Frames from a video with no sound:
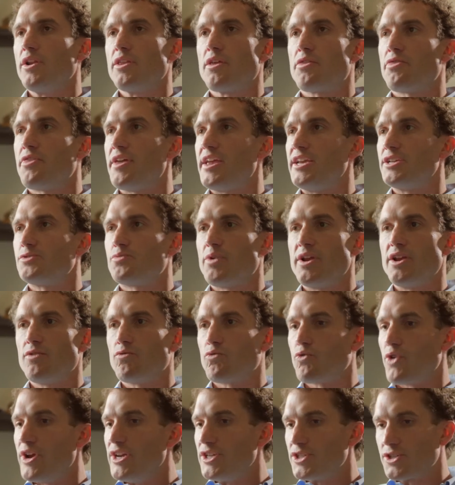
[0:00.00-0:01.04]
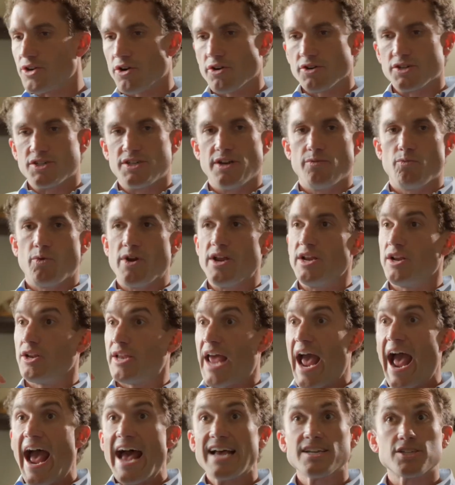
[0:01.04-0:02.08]
of the things we researched and we
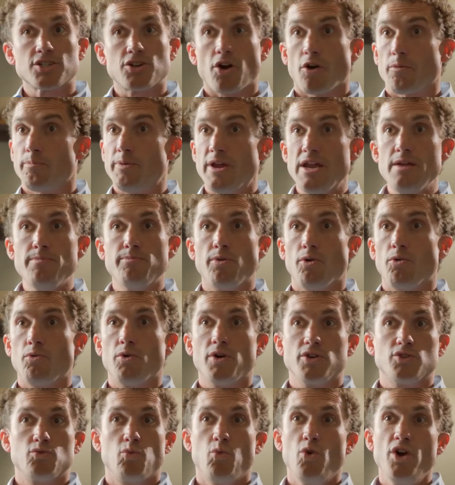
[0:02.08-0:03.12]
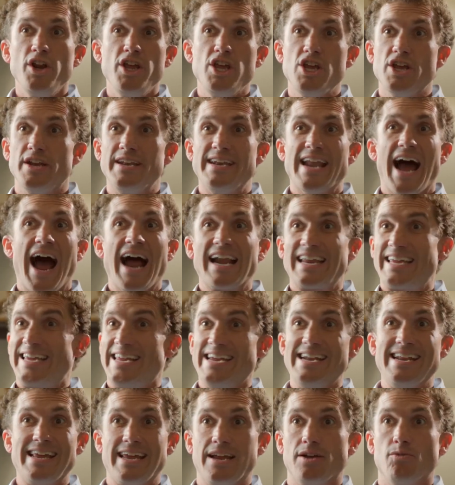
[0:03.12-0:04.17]
asked our people was, what are you not
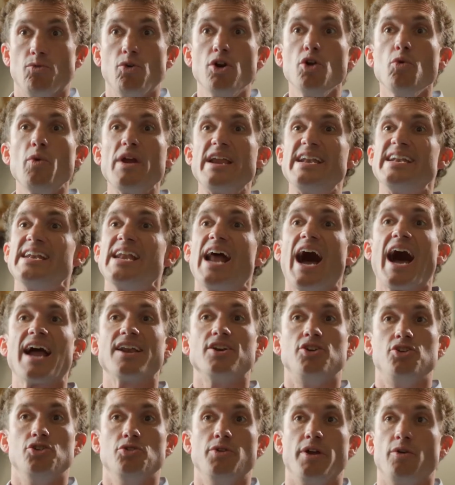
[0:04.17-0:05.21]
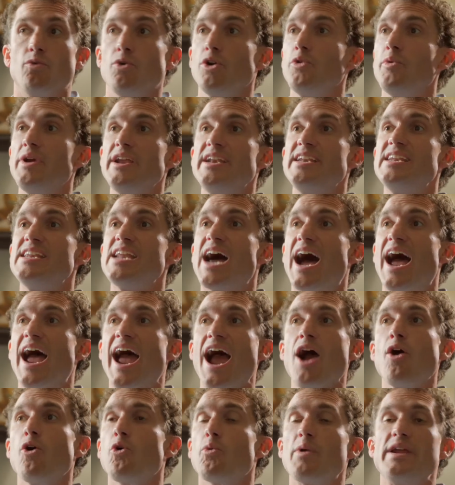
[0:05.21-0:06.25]
getting? What are we not doing?
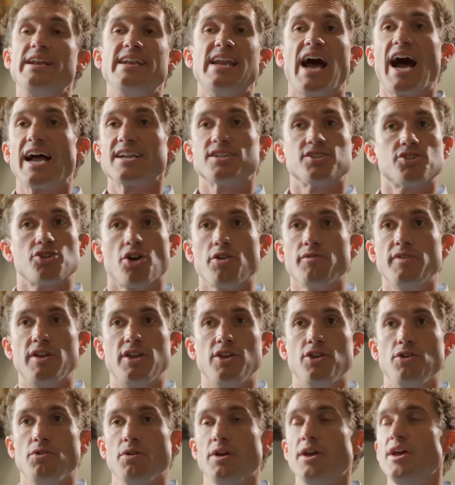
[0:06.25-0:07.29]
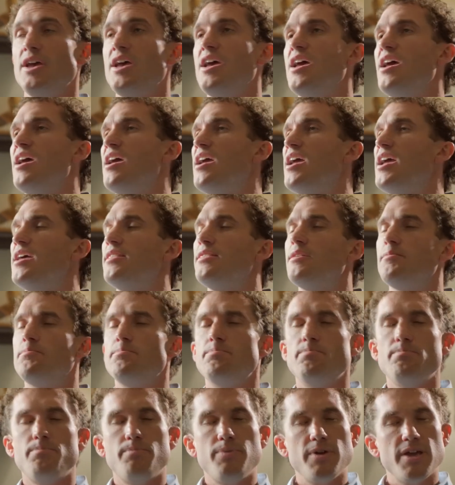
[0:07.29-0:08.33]
How are we not serving you? And the
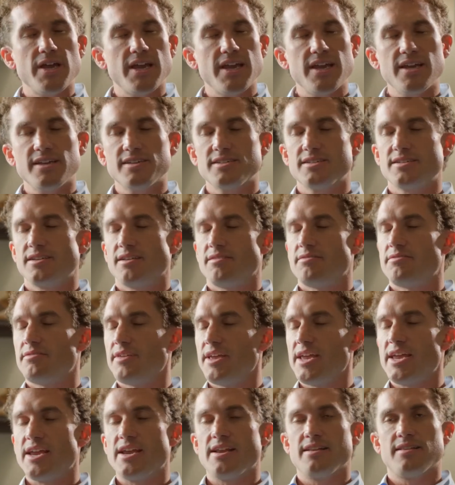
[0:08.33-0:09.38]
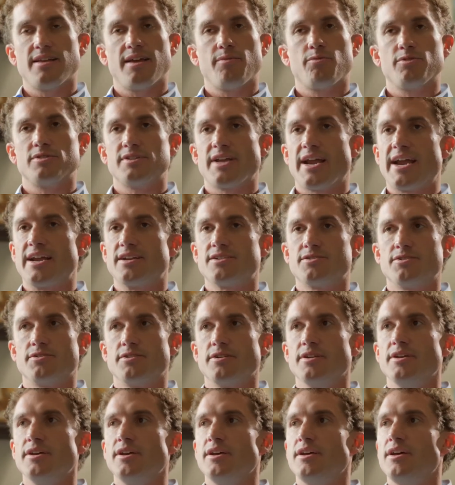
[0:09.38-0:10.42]
biggest thing that was answered
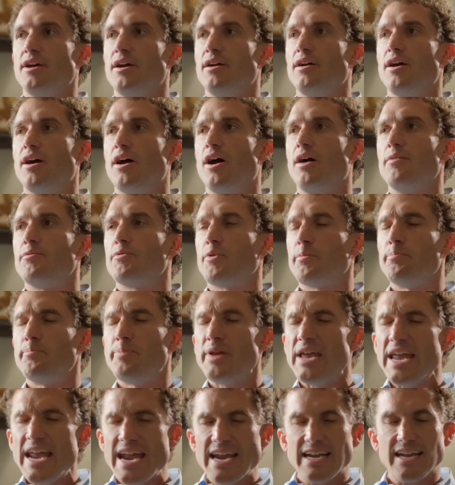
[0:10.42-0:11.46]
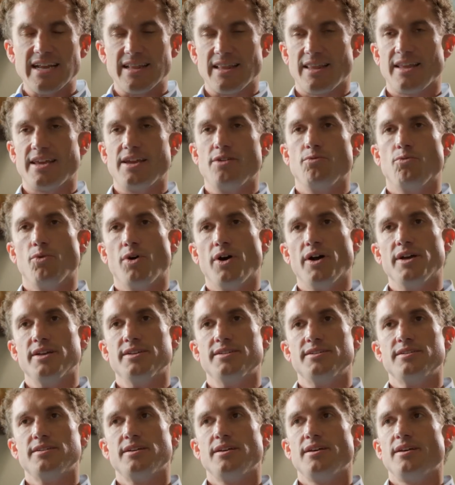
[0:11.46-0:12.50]
repeatedly
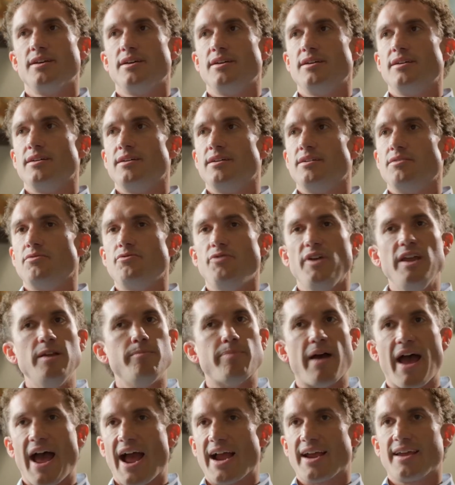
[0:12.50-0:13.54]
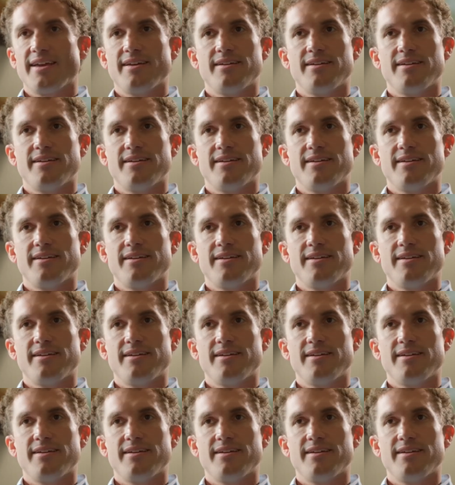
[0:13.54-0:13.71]
was feedback.